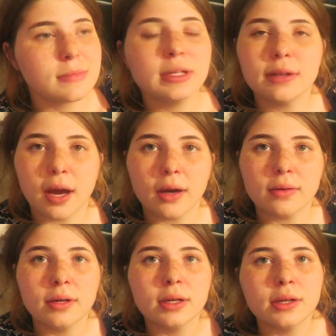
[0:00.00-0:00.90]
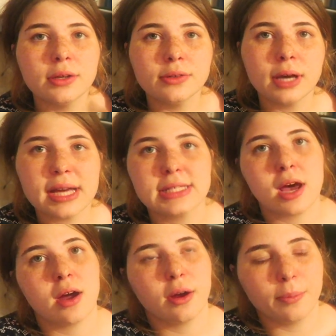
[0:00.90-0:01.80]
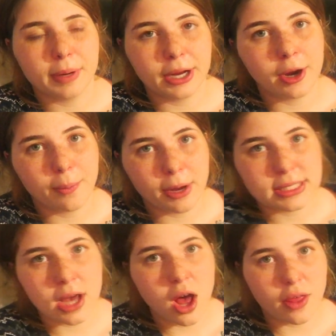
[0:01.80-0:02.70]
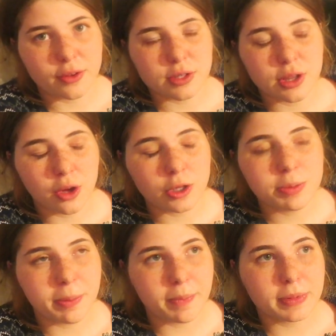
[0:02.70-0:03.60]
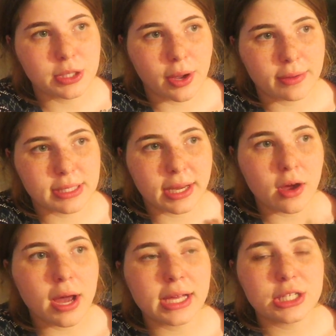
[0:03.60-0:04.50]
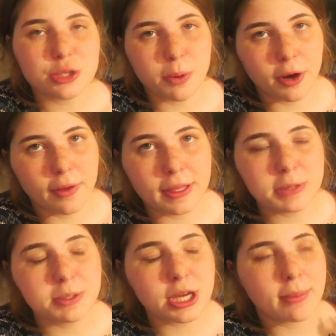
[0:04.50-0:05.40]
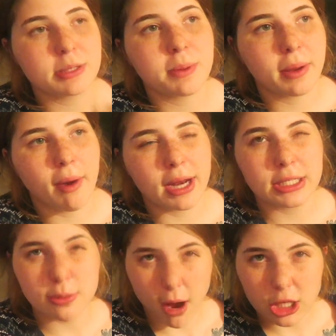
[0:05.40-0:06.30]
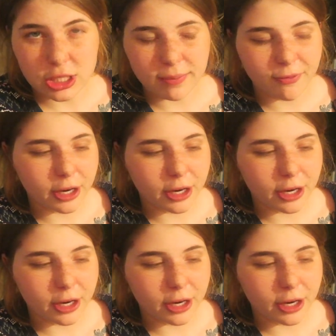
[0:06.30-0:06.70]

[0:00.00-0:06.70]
You know, you guys saw her opening her present, all those clothes. So I was like, oh, I could just put her in these pajamas, but I wanted to wash them